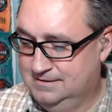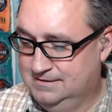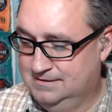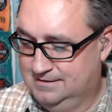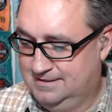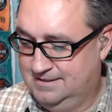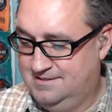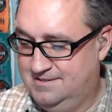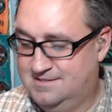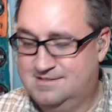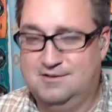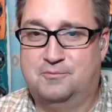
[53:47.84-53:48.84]
because she's
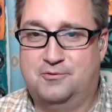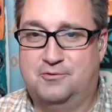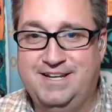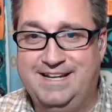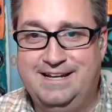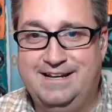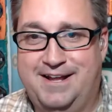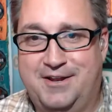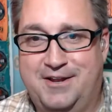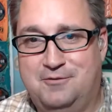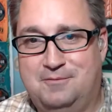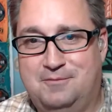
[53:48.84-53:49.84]
so pretty, and I
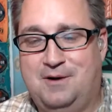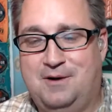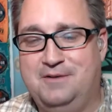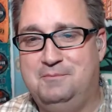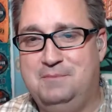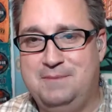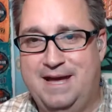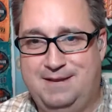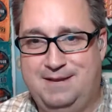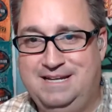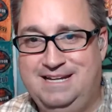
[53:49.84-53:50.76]
don't want my wife to be mad at me.